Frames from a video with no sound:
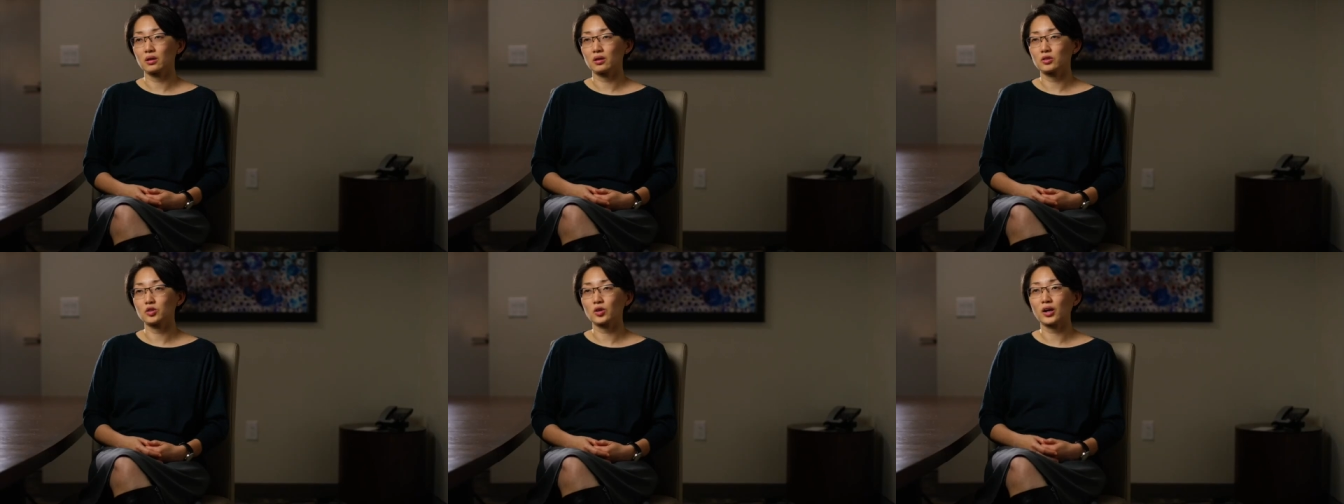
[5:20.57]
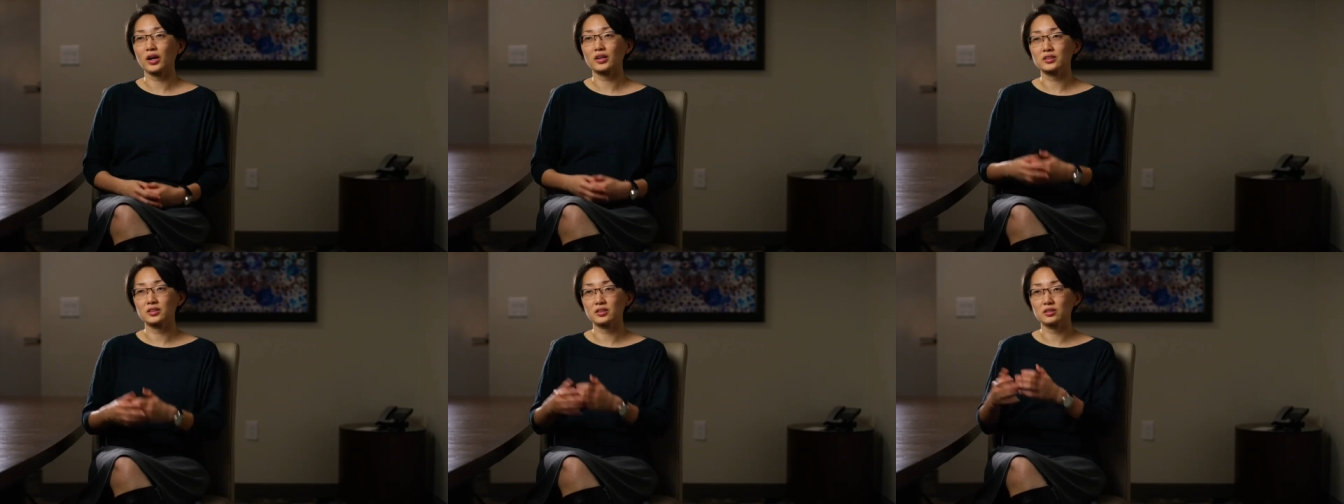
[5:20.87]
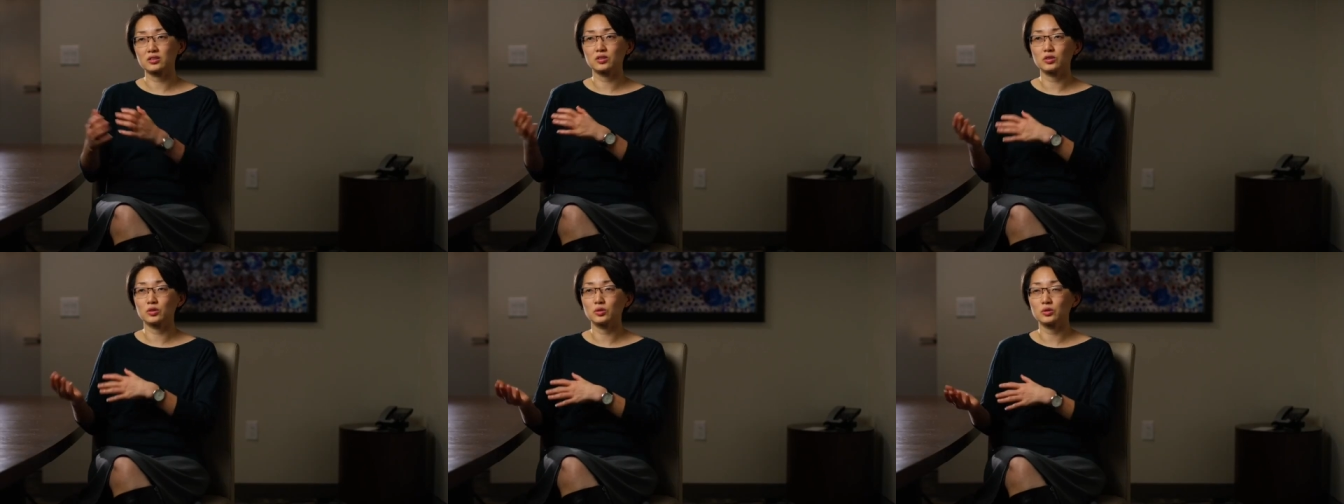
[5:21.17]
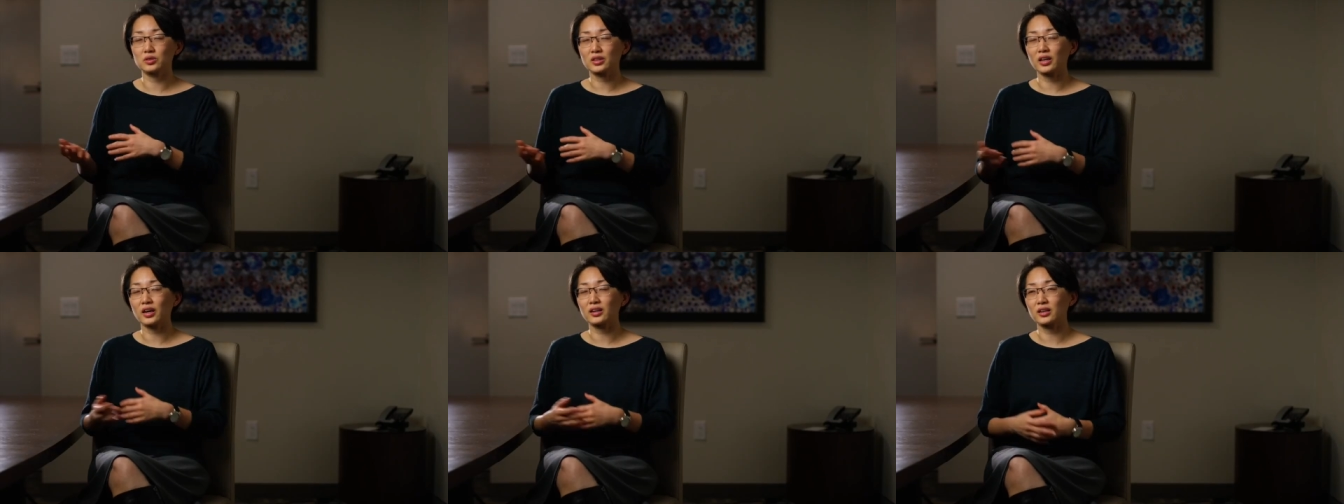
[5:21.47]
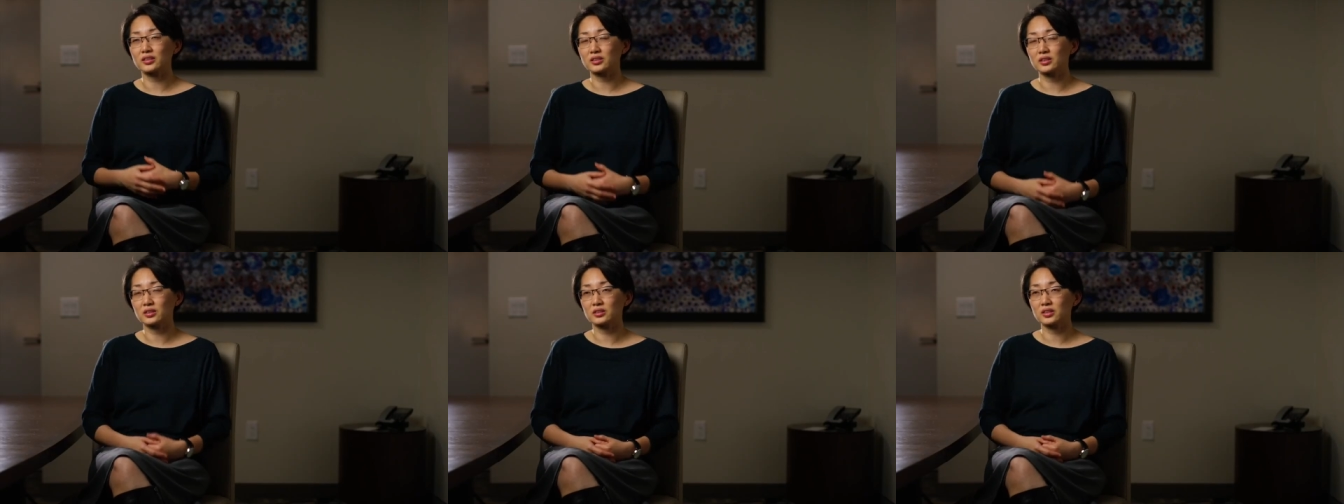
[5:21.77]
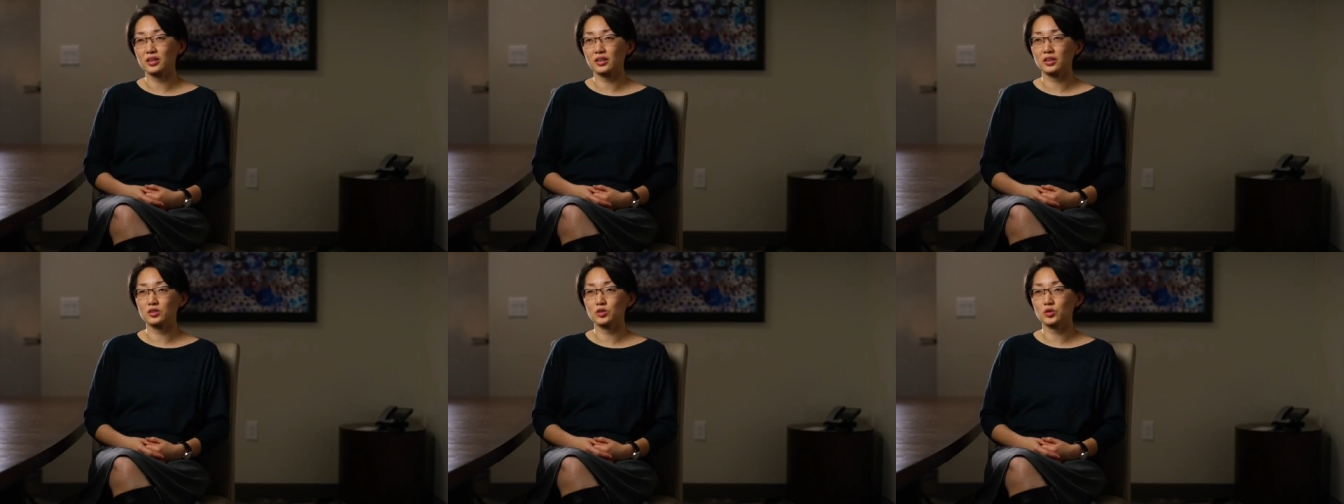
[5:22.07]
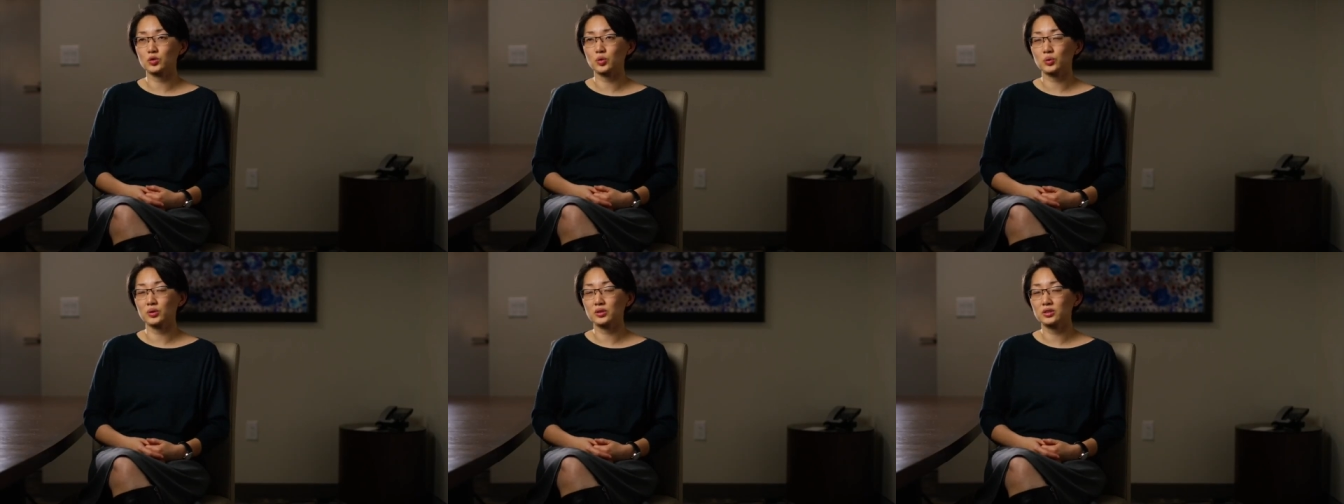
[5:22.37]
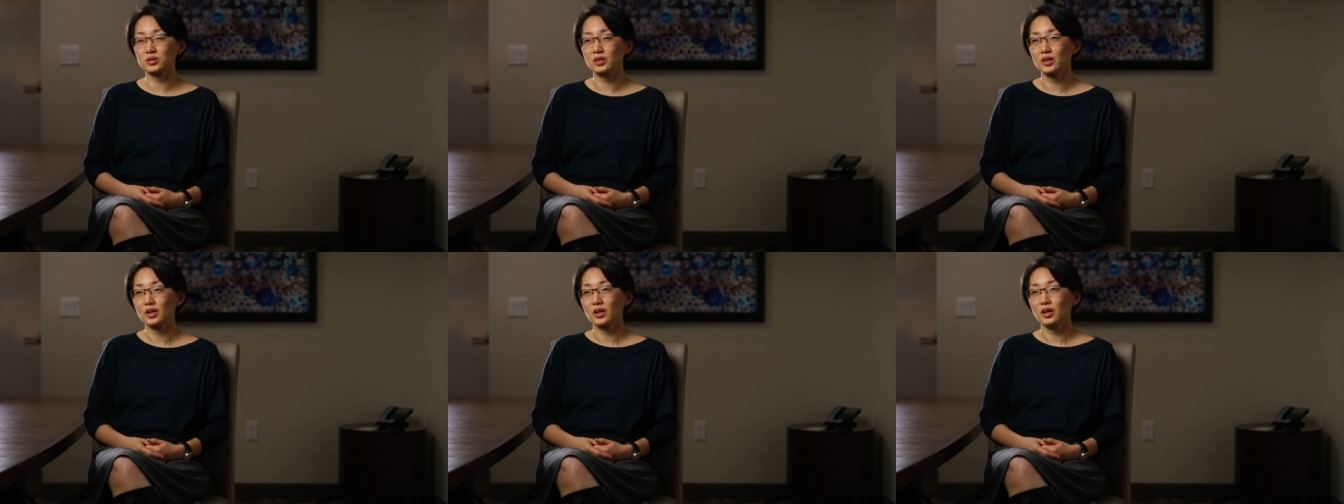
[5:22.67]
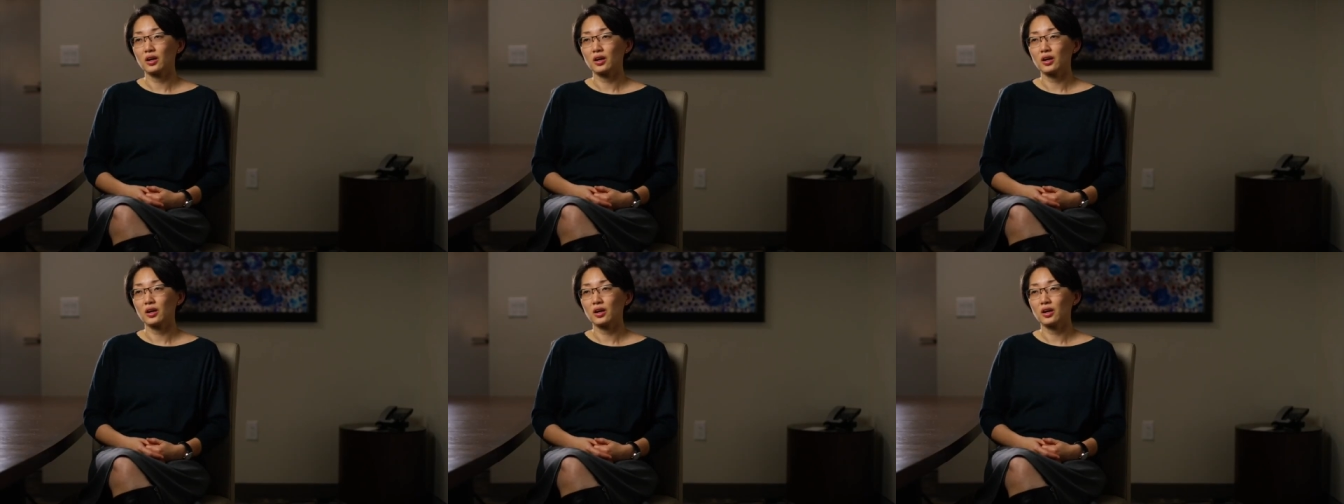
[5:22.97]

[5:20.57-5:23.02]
attracted to use that as a second choice.